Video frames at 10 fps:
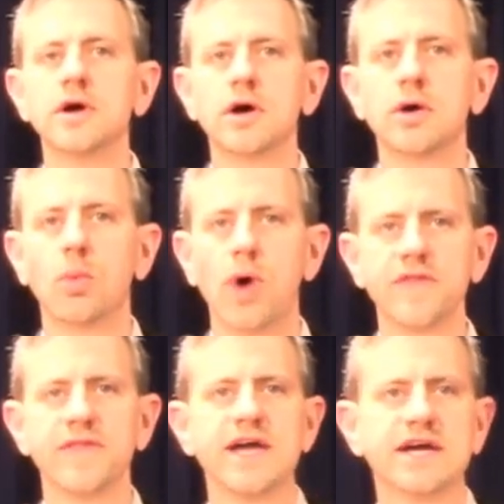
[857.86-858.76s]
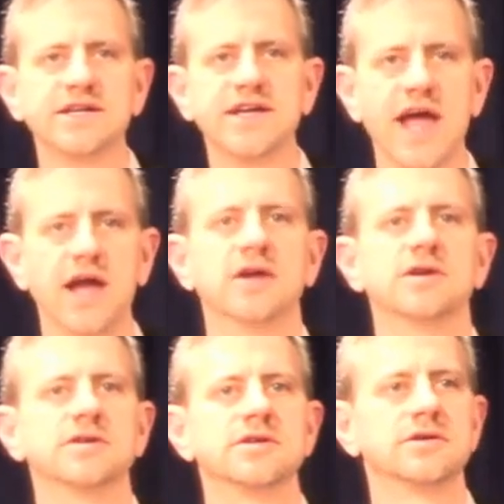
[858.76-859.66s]
what they had
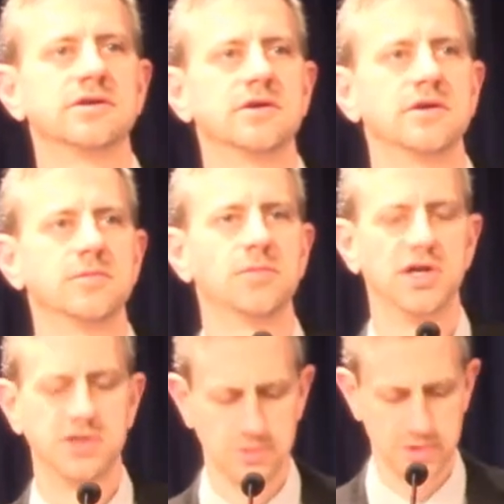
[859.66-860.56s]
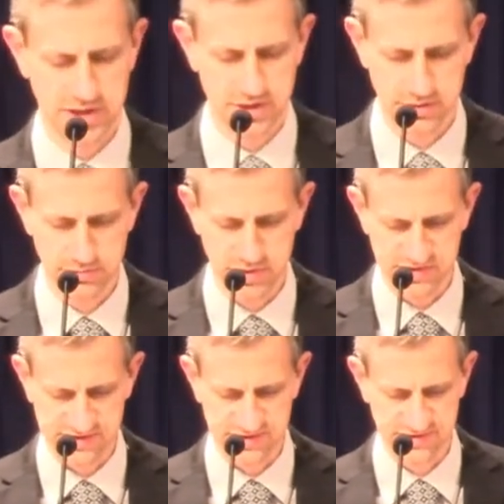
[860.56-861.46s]
gained by doing
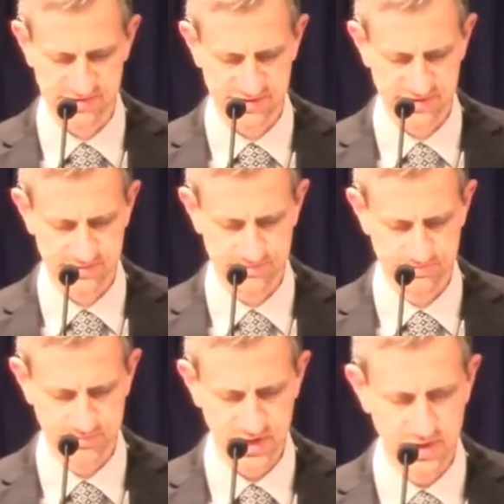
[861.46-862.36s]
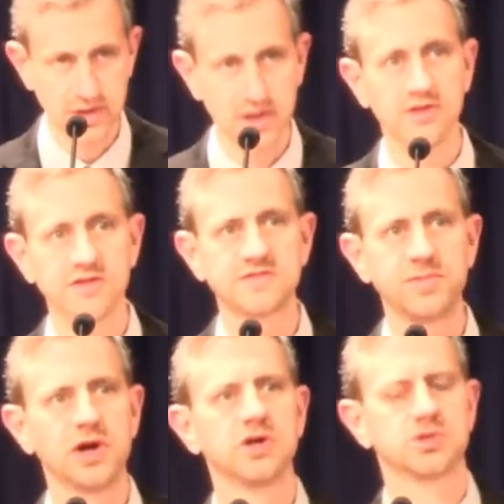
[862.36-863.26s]
business. In the
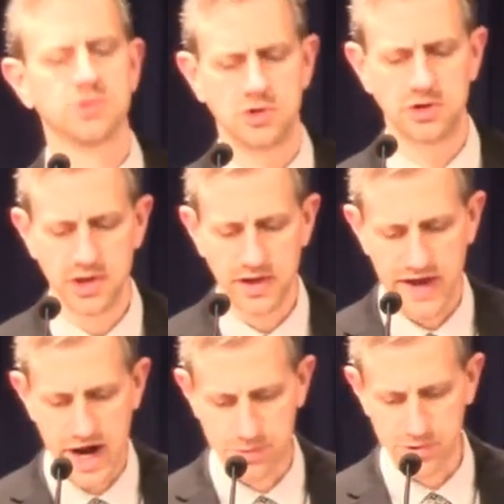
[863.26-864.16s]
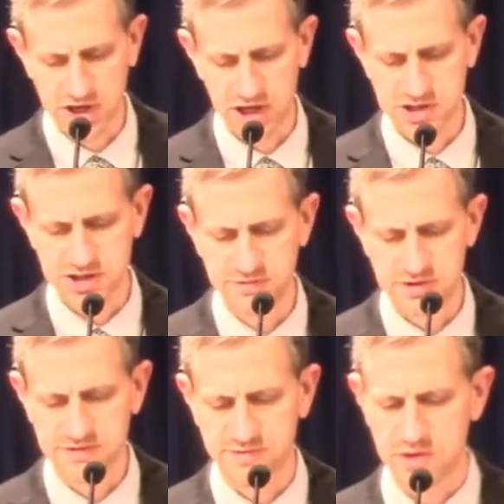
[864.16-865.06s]
spiritual application of
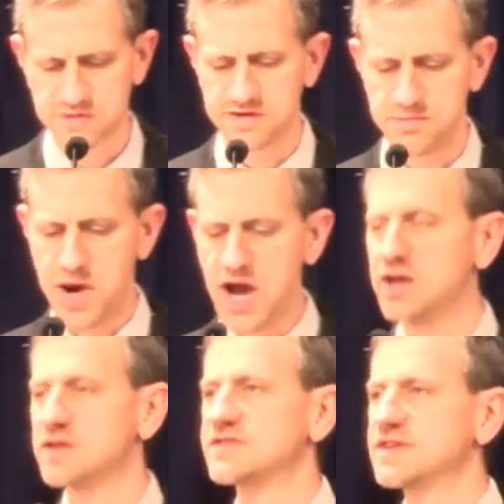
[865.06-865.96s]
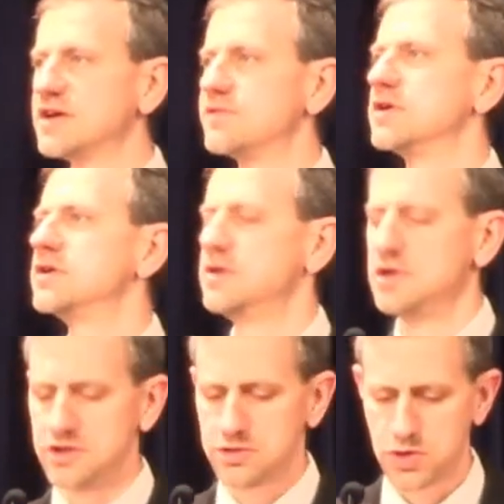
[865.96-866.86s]
this verse, the minas given
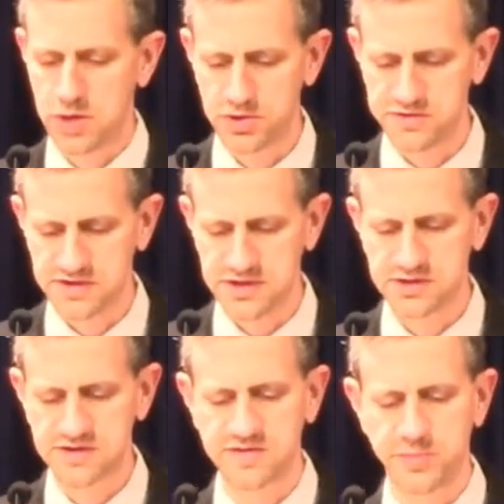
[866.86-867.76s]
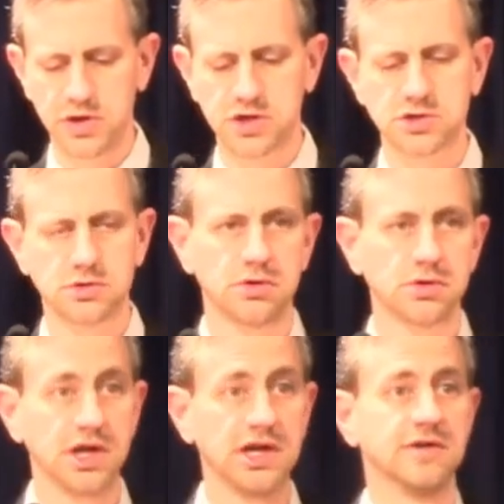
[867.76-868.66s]
represent spiritual
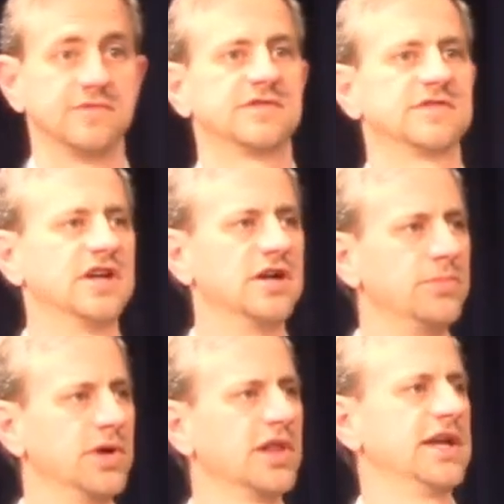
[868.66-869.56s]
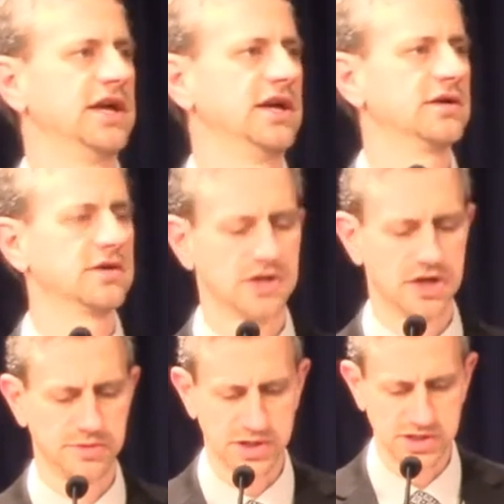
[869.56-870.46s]
gifts and ability
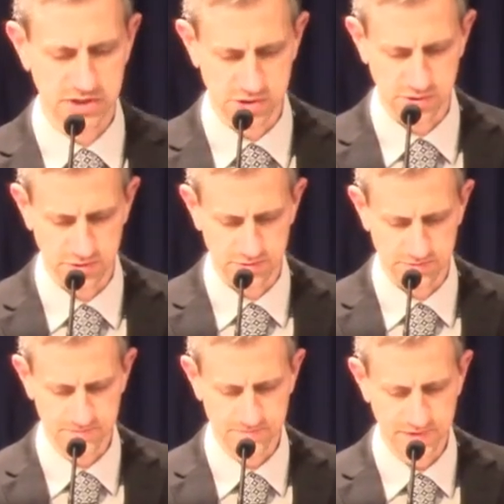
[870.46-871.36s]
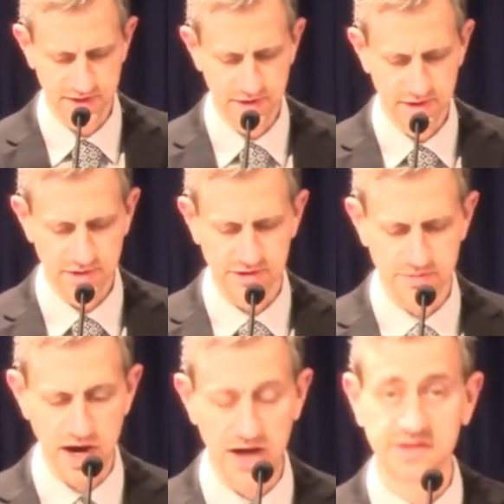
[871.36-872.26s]
and potential. The
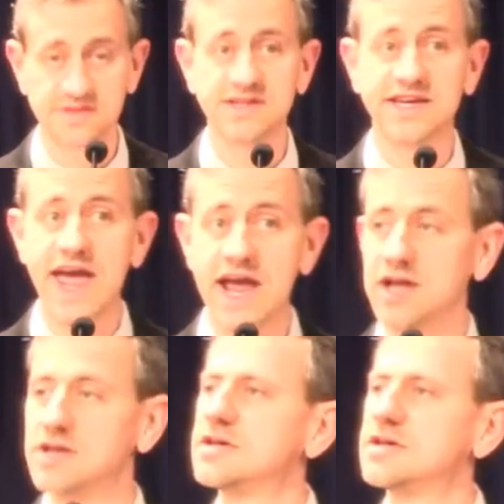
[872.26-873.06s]
minas gained